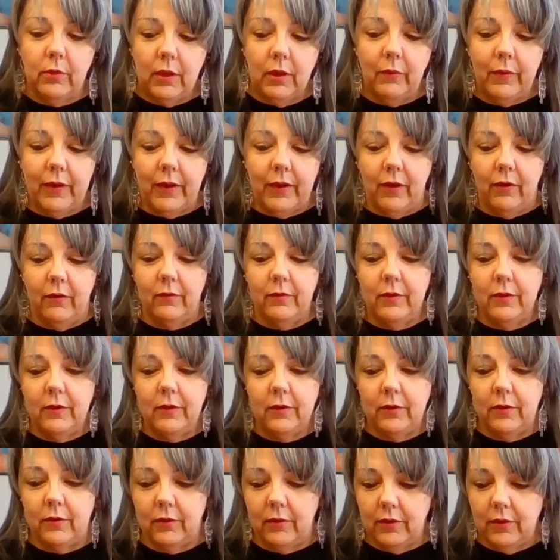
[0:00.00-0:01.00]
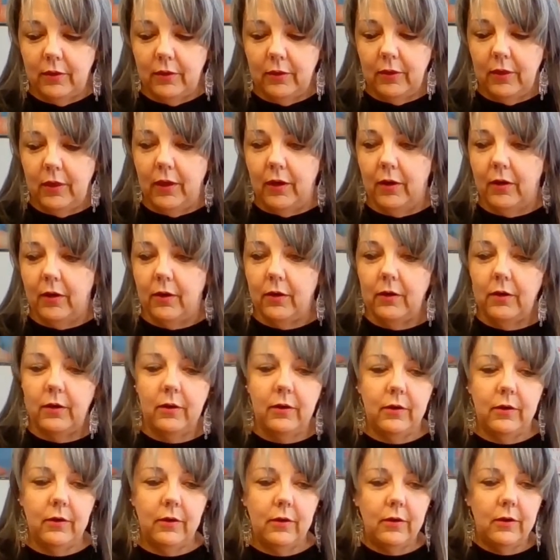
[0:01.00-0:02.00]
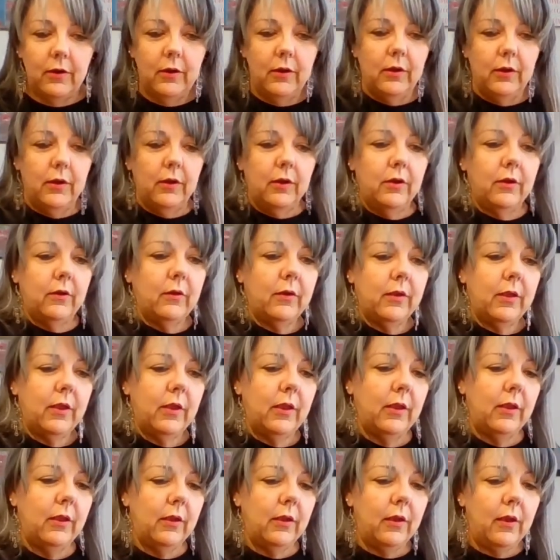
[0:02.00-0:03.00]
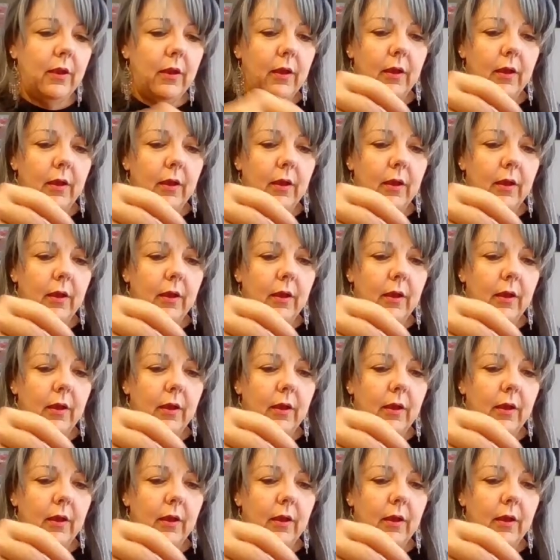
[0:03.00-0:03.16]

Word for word: There we go. There, there they are. Okay.